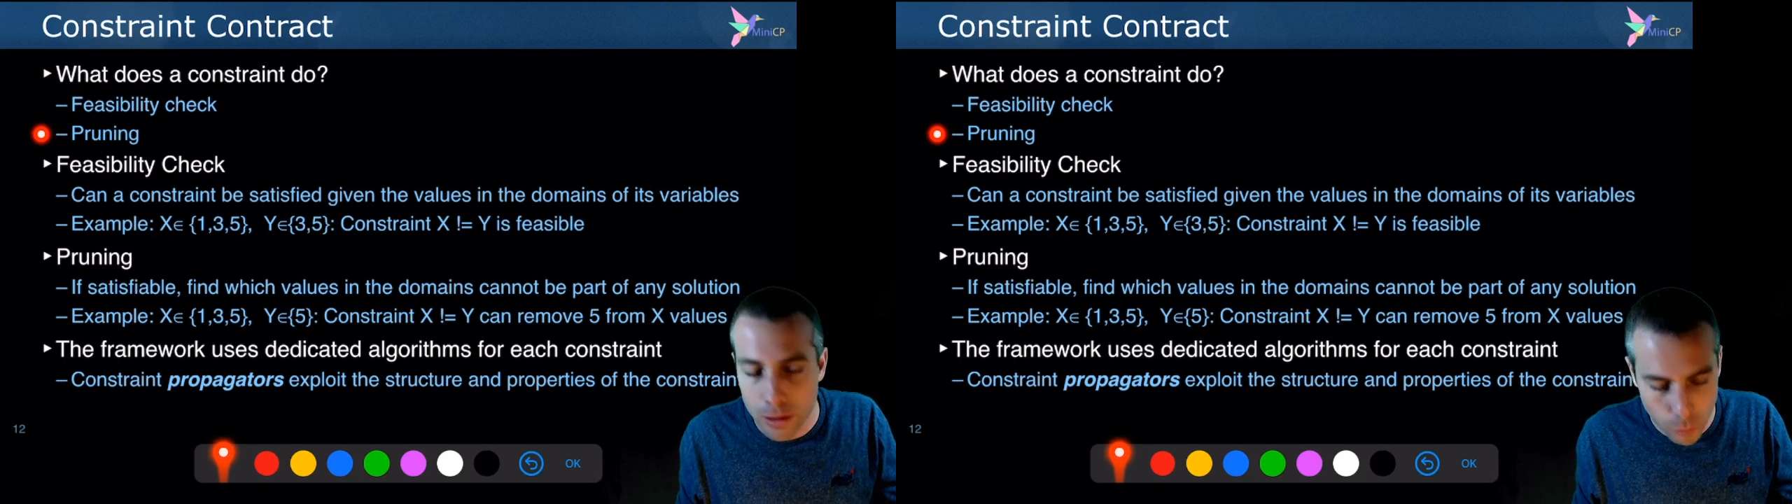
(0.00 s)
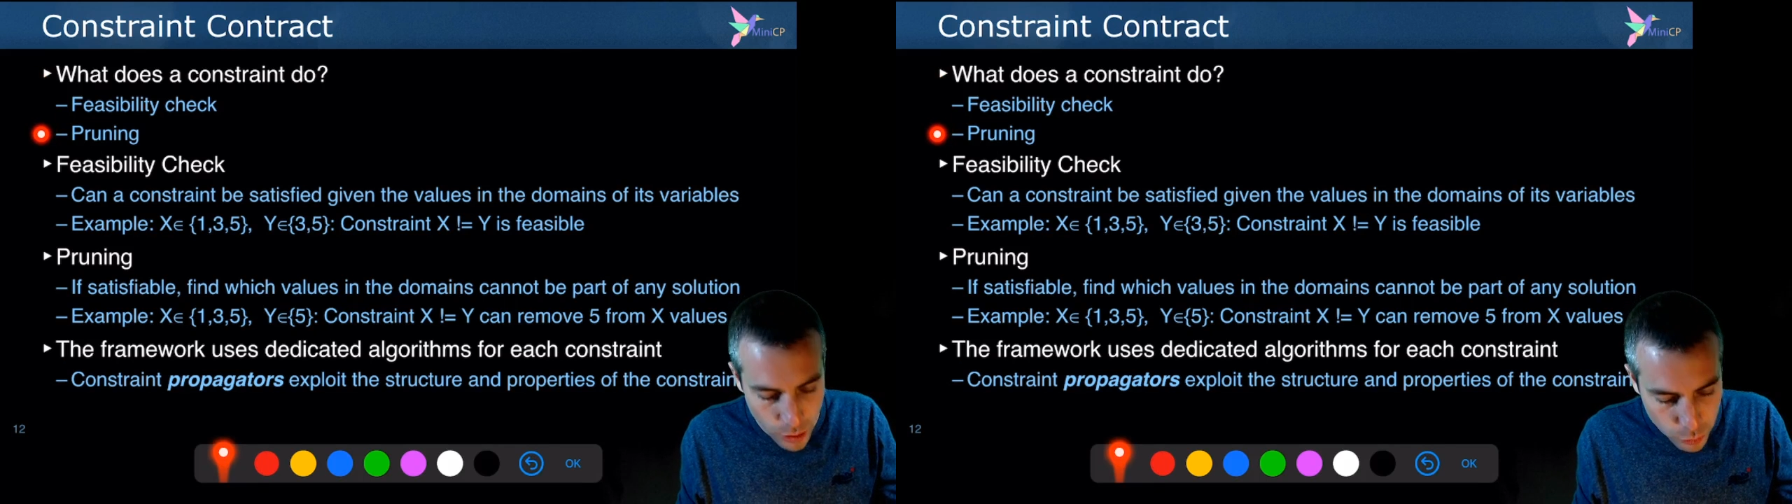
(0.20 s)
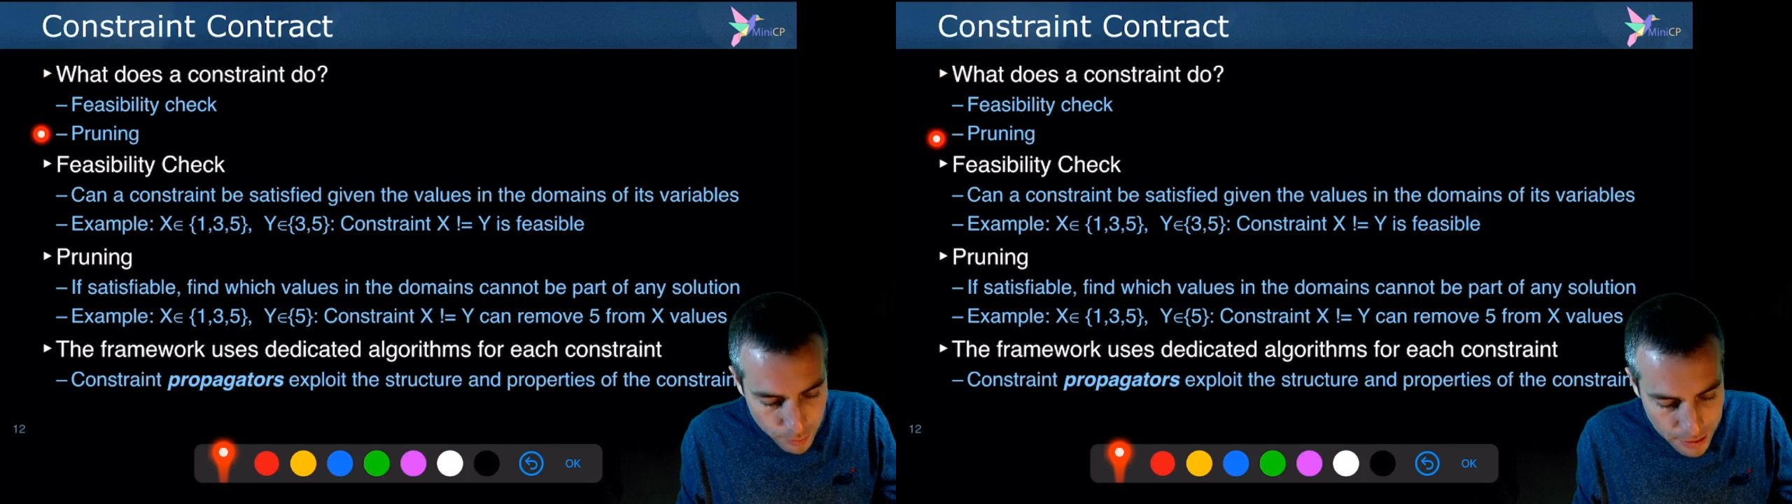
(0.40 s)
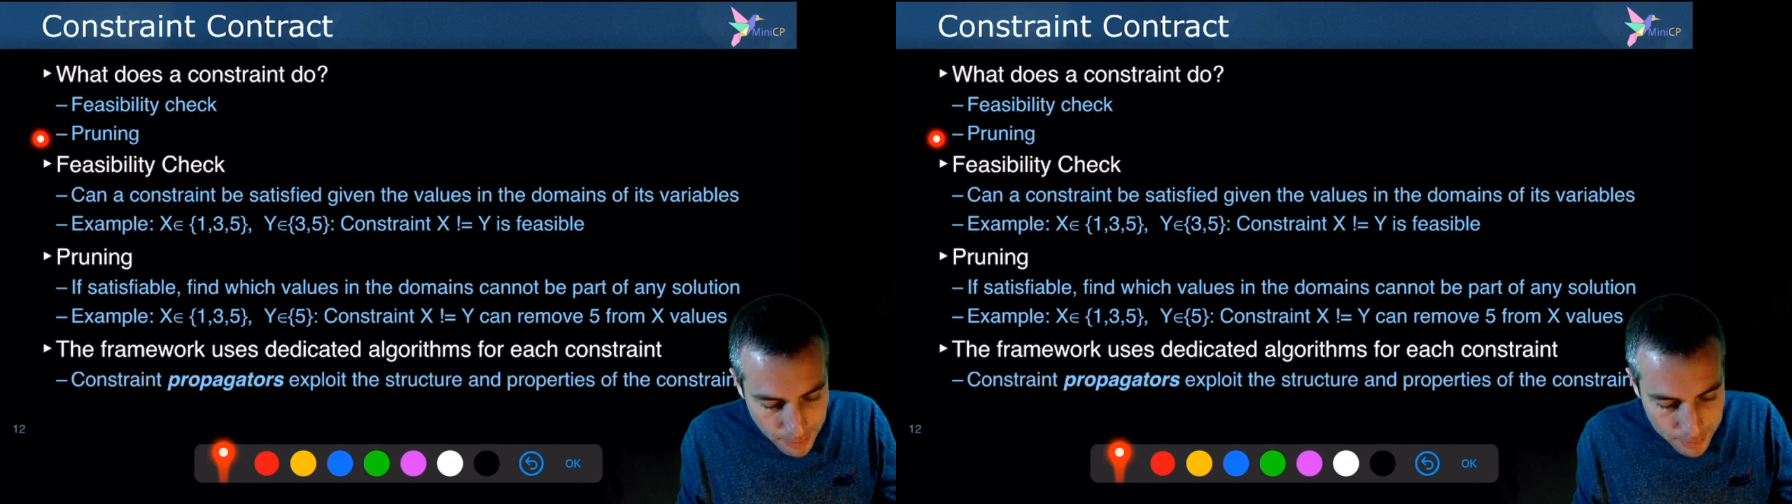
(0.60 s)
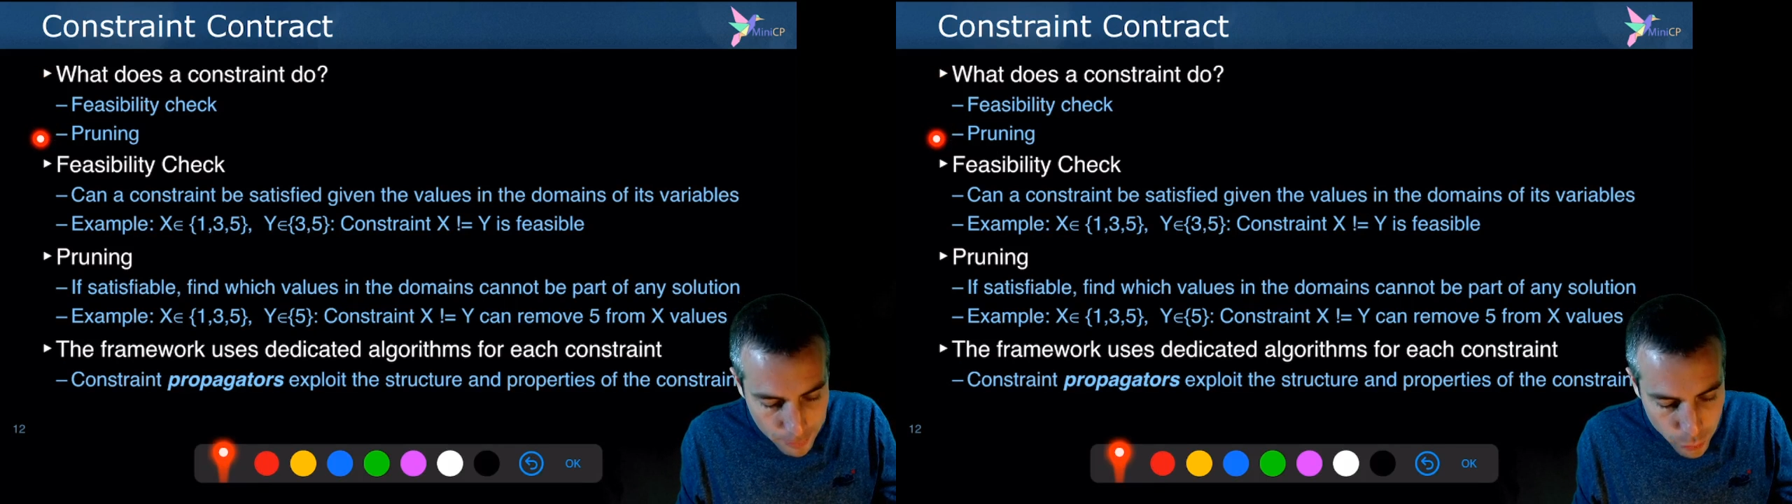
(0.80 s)
What we mean
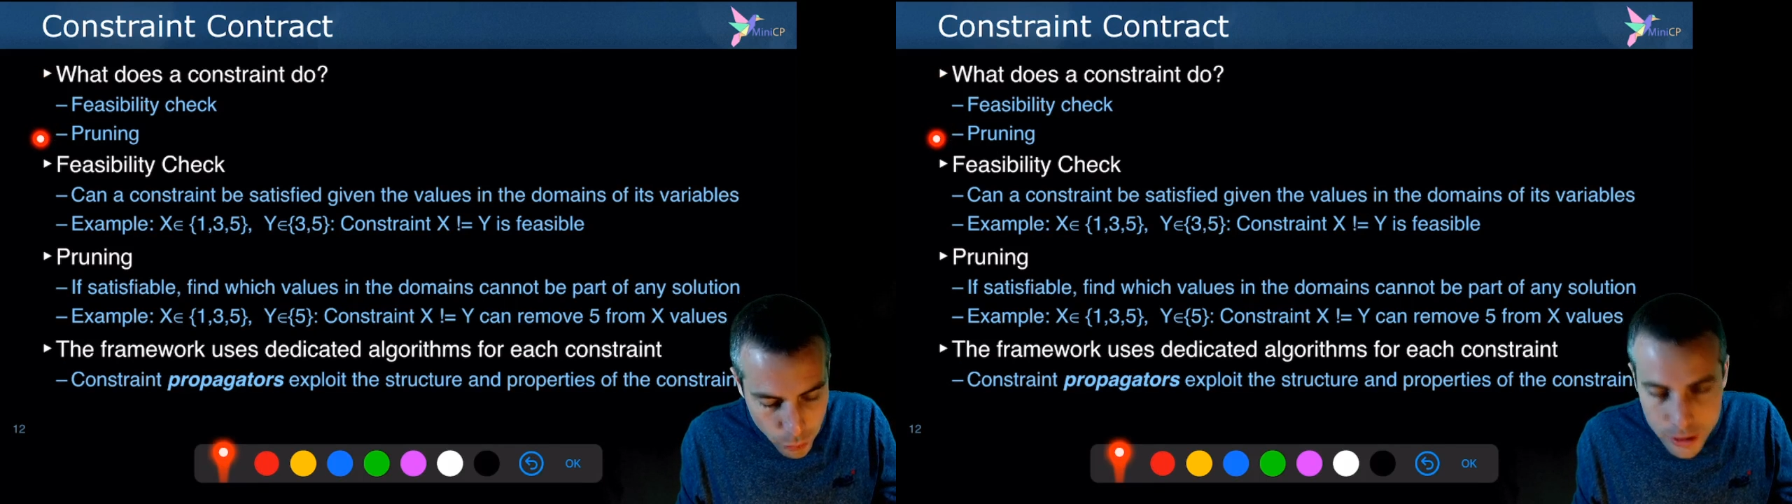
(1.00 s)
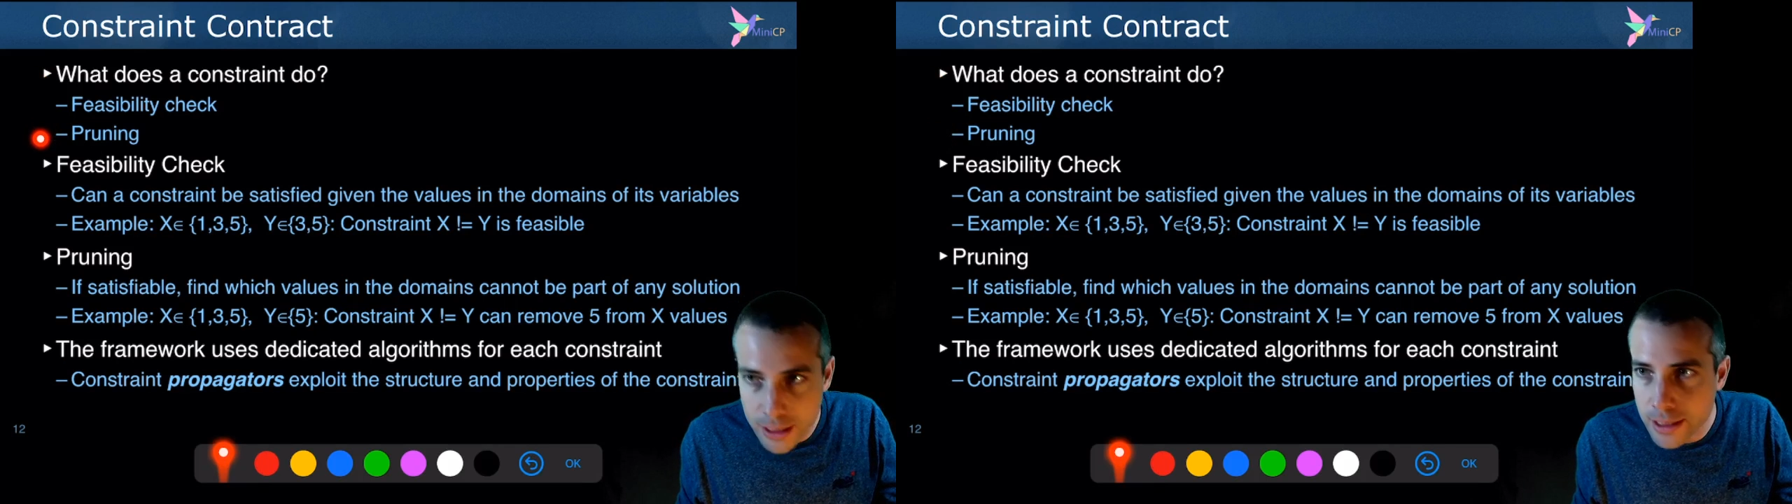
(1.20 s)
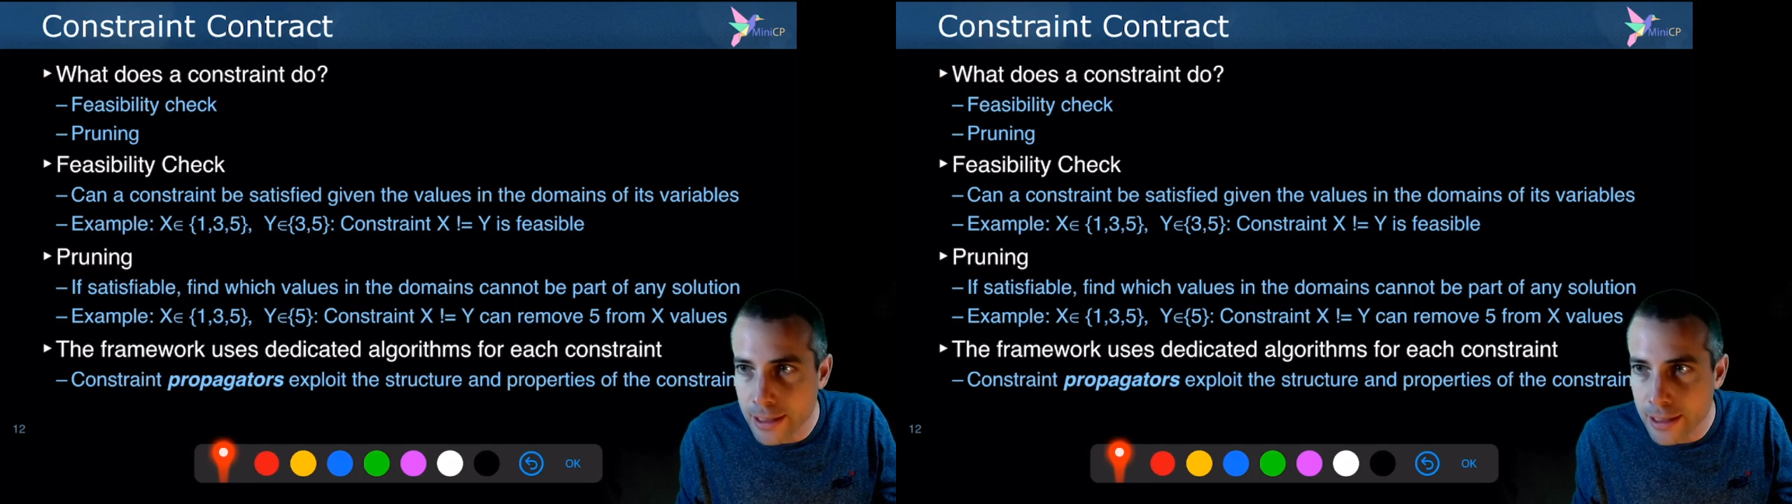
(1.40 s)
by pruning